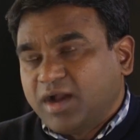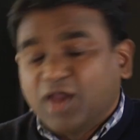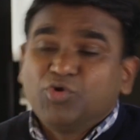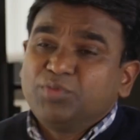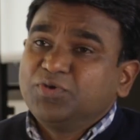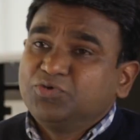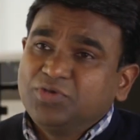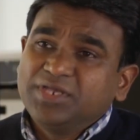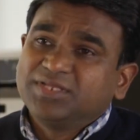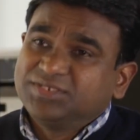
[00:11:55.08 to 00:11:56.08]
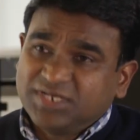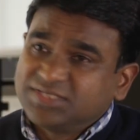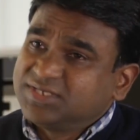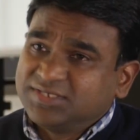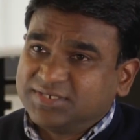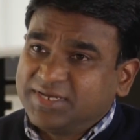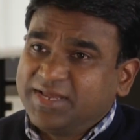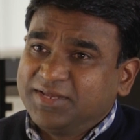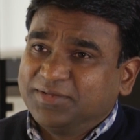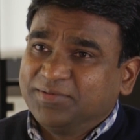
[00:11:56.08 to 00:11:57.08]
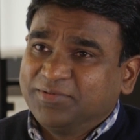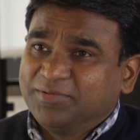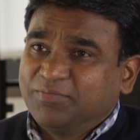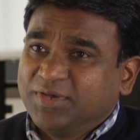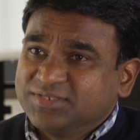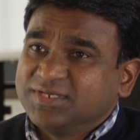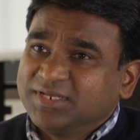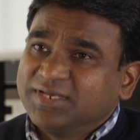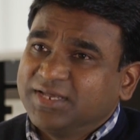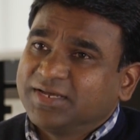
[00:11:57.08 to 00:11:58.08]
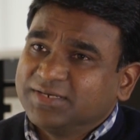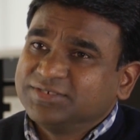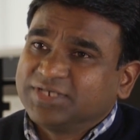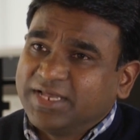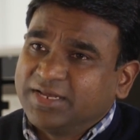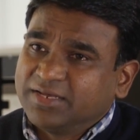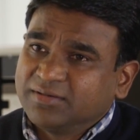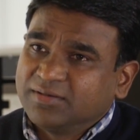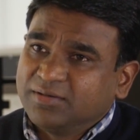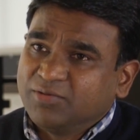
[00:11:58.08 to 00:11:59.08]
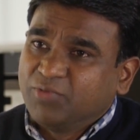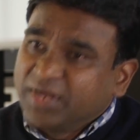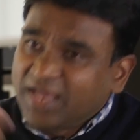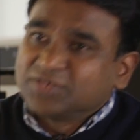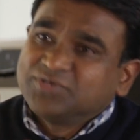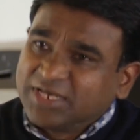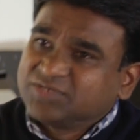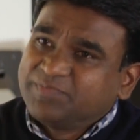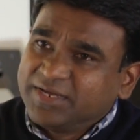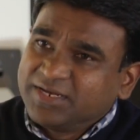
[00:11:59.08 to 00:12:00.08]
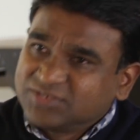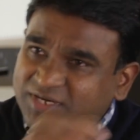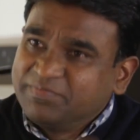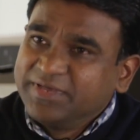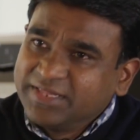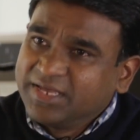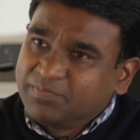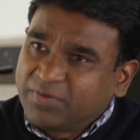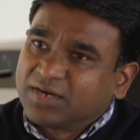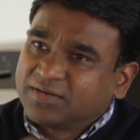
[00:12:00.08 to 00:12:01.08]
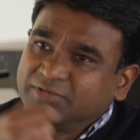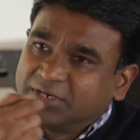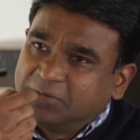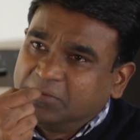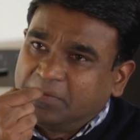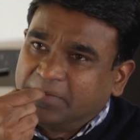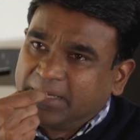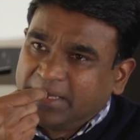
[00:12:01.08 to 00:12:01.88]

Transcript: I won't be doing the justice really by sitting here and sharing. One has to experience and be there part of that group.